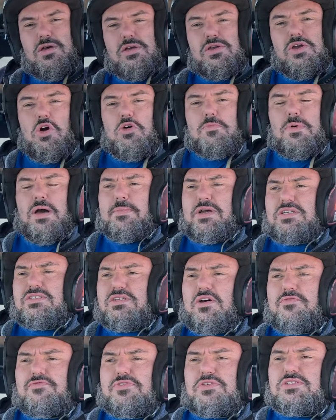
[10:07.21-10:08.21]
Going by
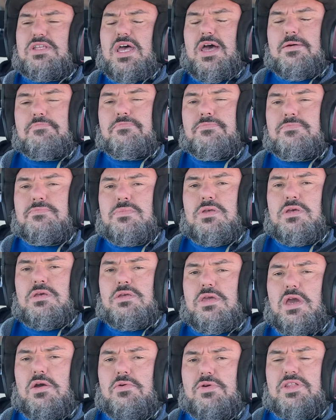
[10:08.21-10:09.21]
myself this time.
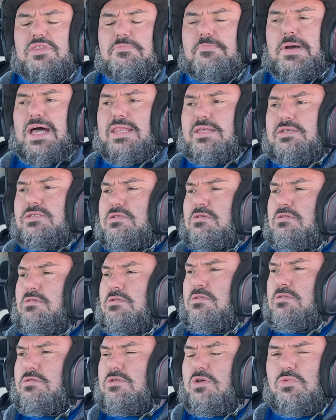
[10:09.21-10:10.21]
Got rid of the ballast.
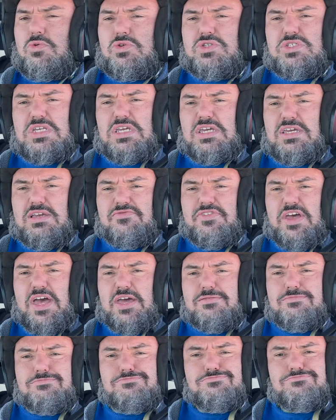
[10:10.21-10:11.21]
So we'll see if that
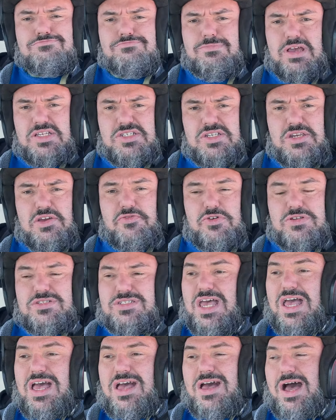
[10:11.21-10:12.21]
makes a difference.
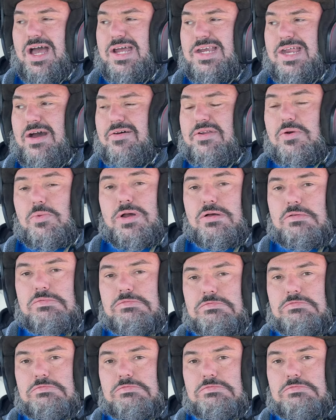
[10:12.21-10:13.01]
I doubt it will.